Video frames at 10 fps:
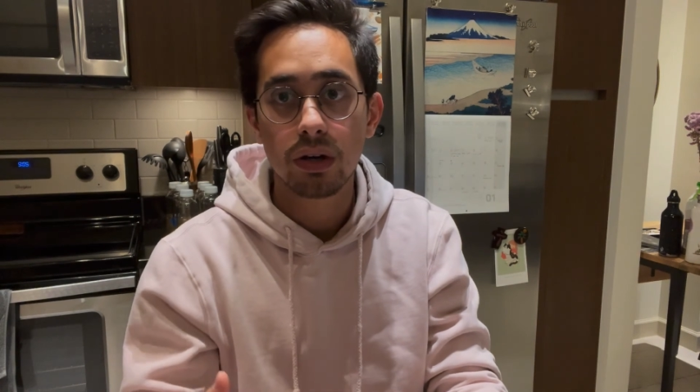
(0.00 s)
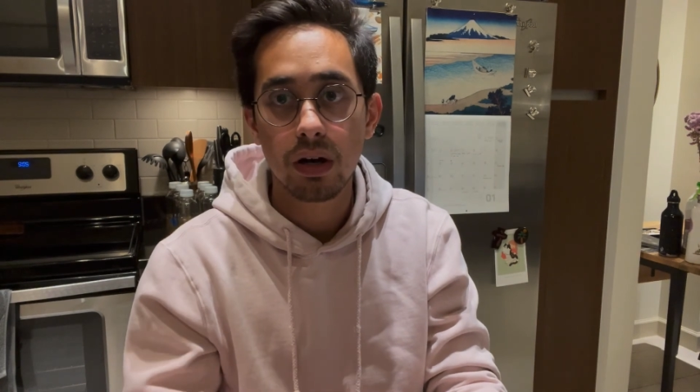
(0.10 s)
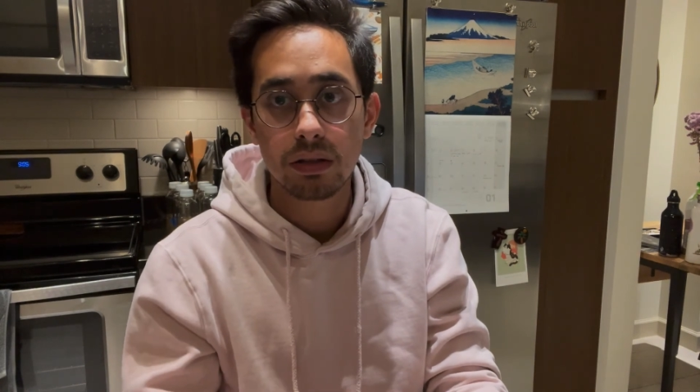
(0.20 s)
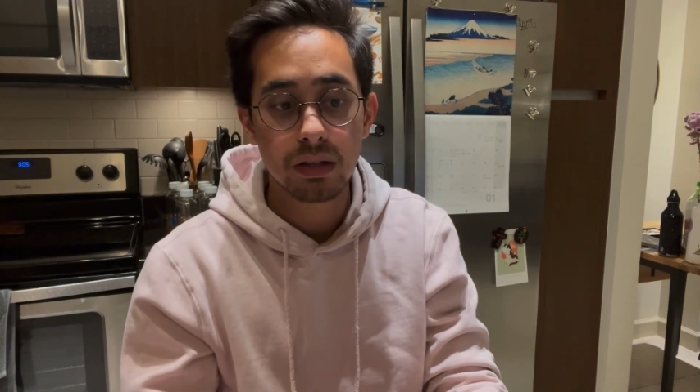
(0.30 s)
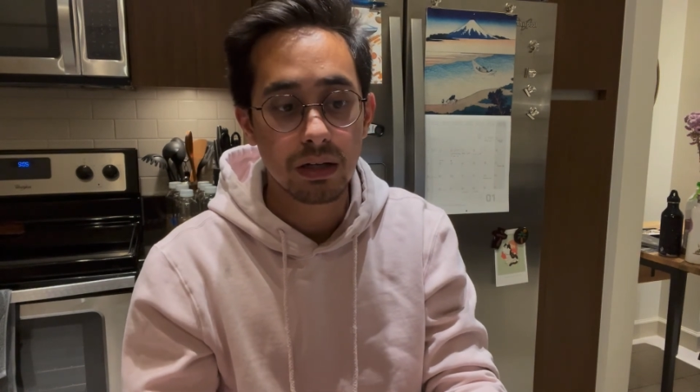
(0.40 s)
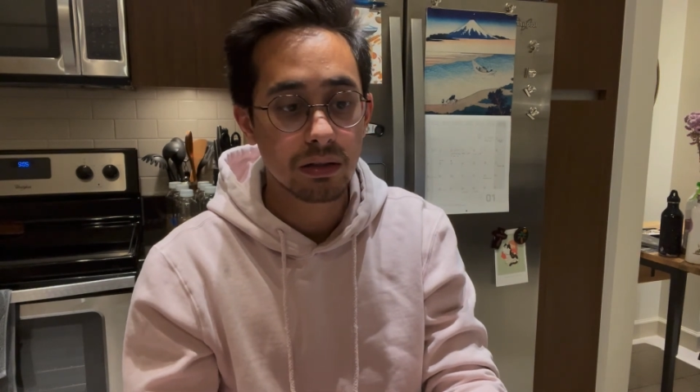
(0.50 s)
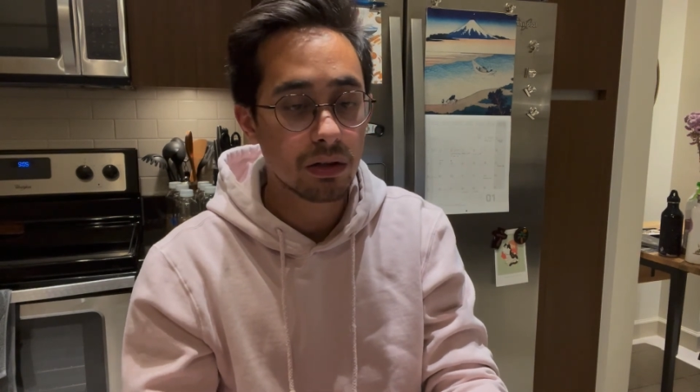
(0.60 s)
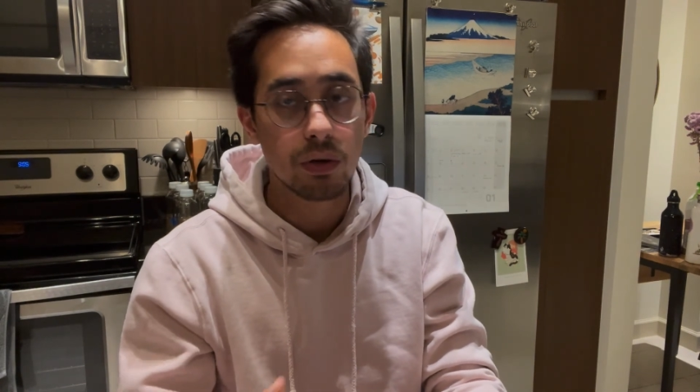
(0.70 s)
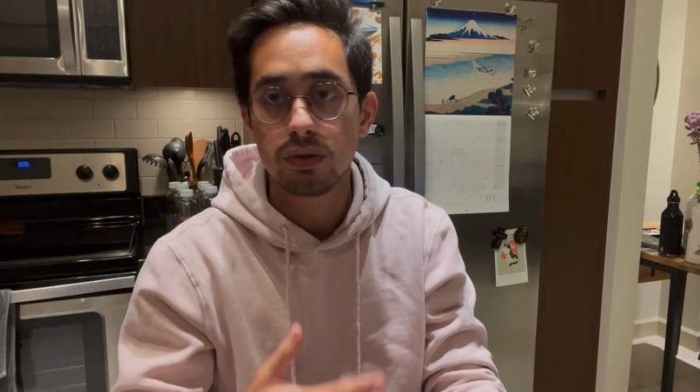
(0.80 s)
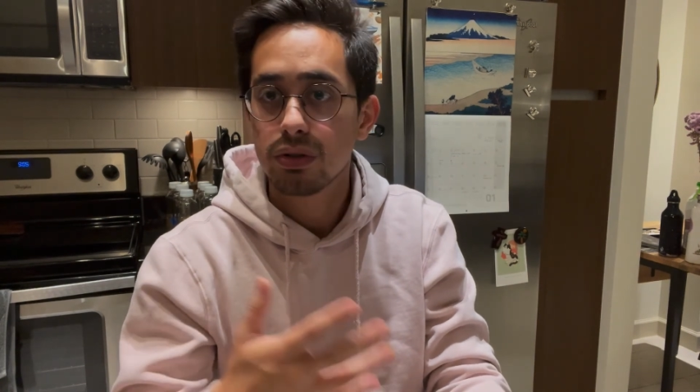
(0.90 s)
content
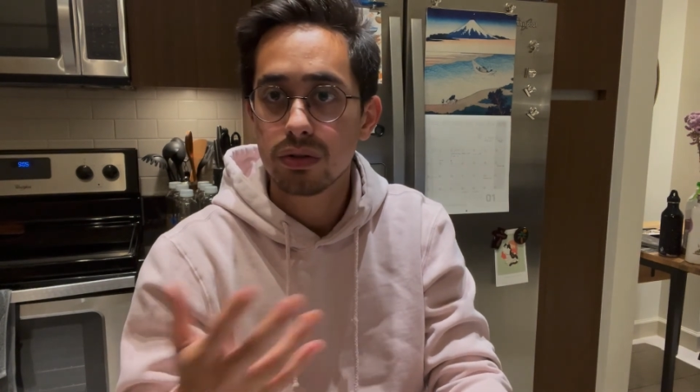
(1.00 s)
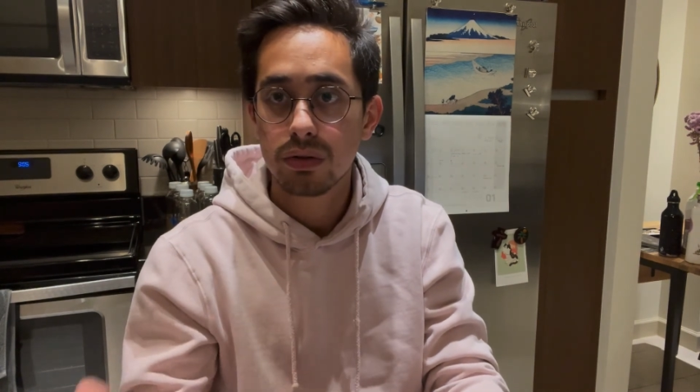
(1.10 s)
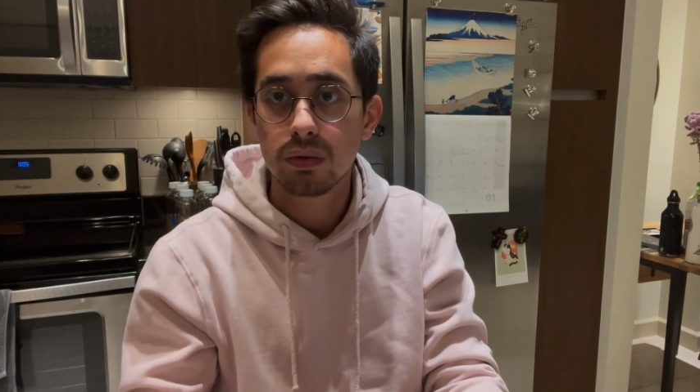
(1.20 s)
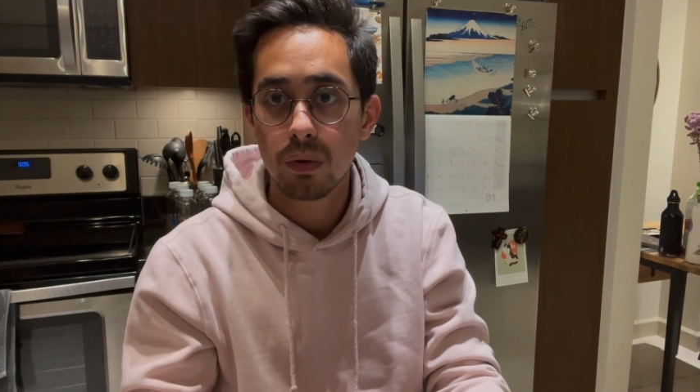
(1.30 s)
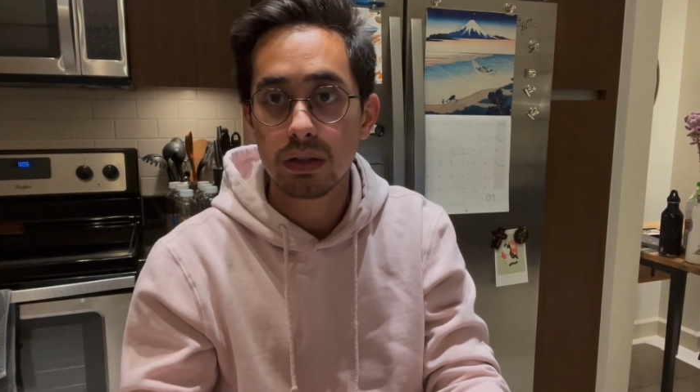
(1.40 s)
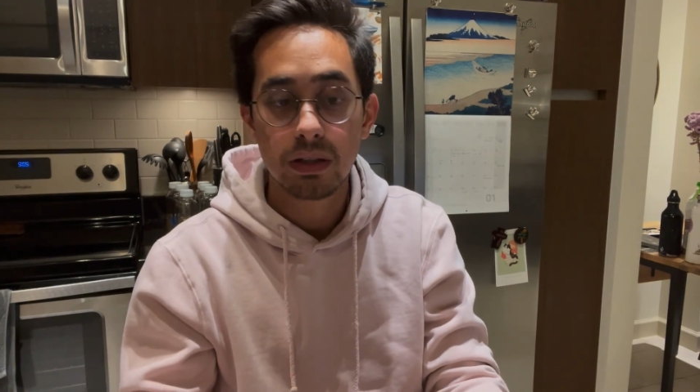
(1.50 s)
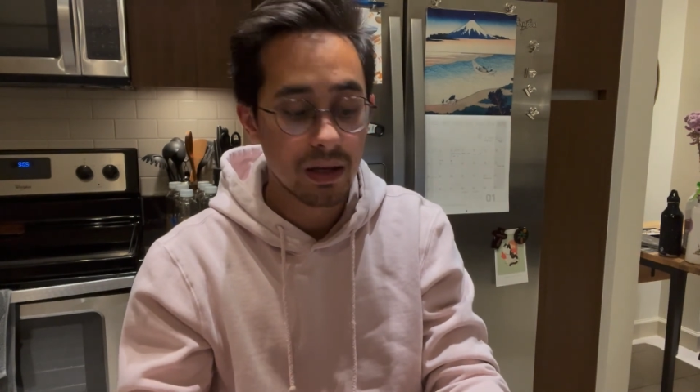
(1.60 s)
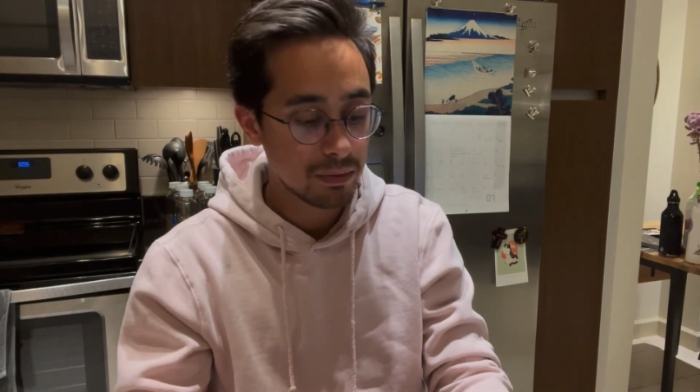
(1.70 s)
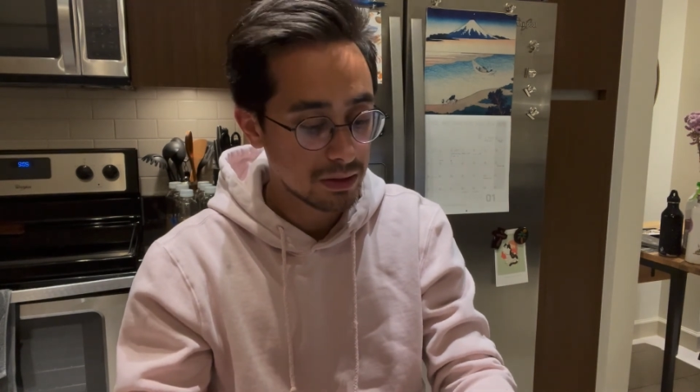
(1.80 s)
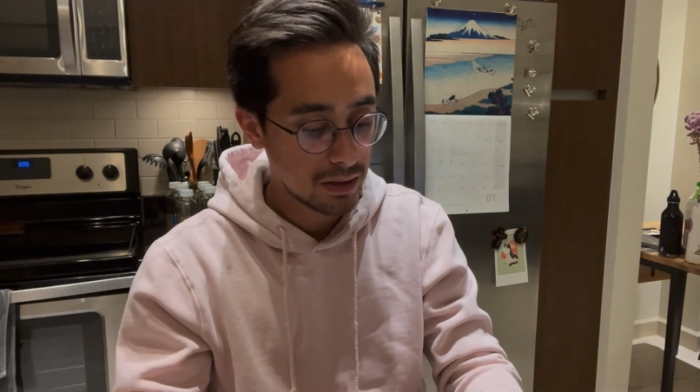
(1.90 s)
closer to what the
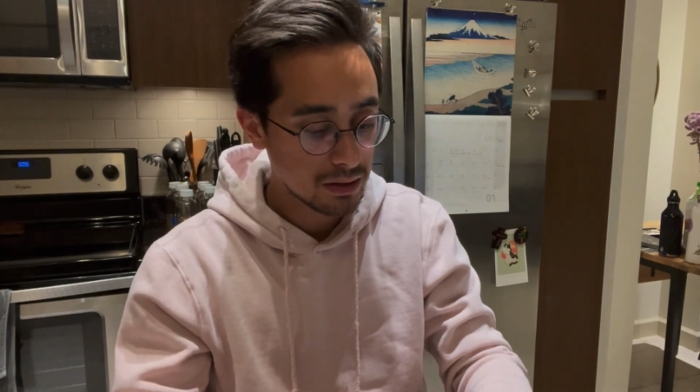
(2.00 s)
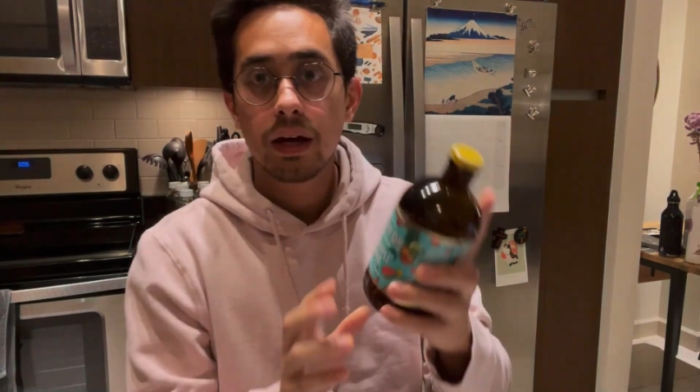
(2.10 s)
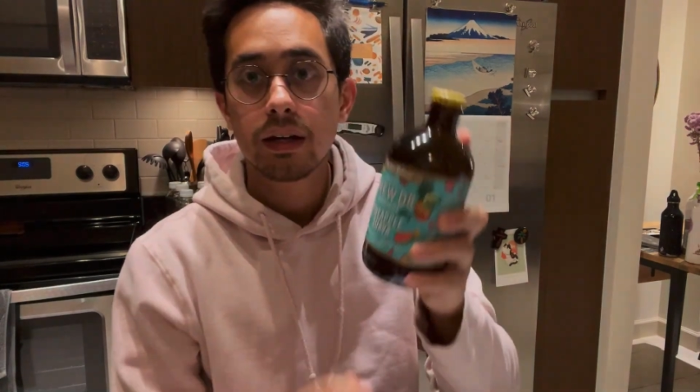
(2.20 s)
label says.